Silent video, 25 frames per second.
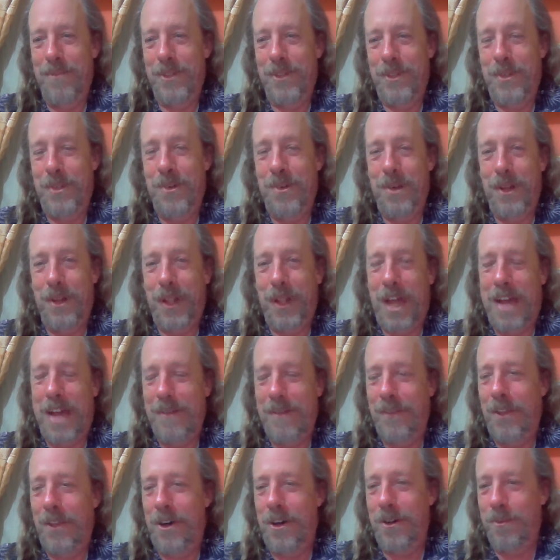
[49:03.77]
sure a
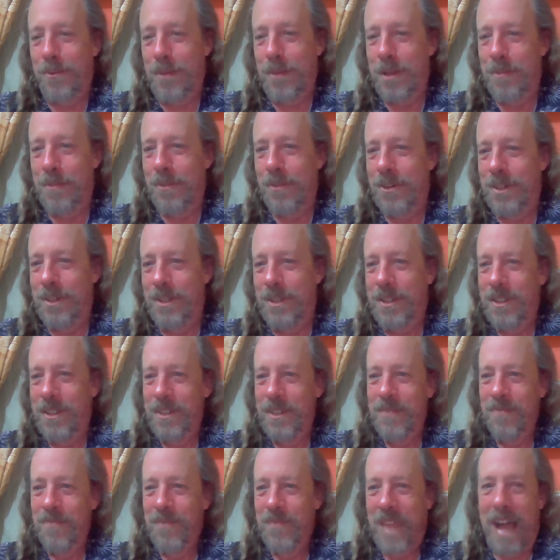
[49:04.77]
lifelong memory.
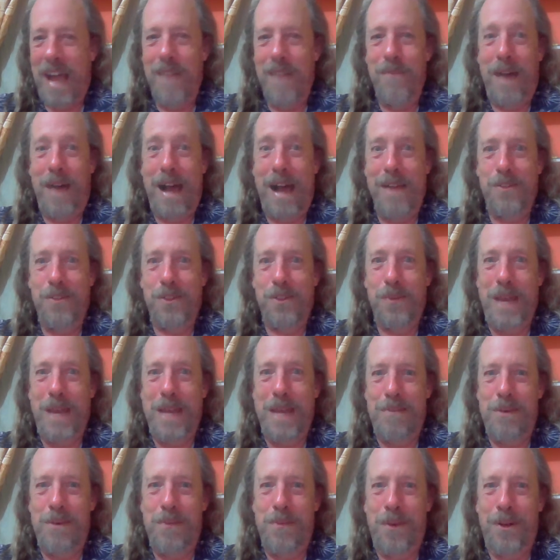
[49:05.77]
I've
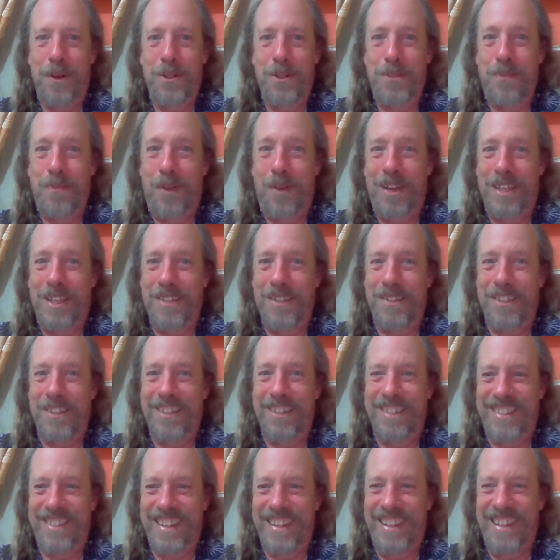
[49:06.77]
swam in worse
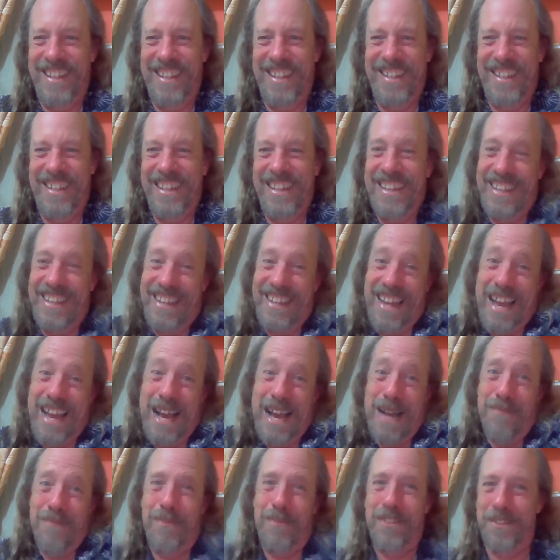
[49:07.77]
places. It
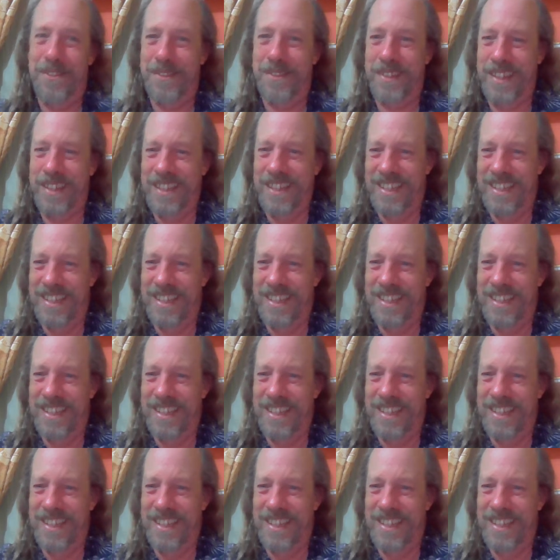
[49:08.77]
happens.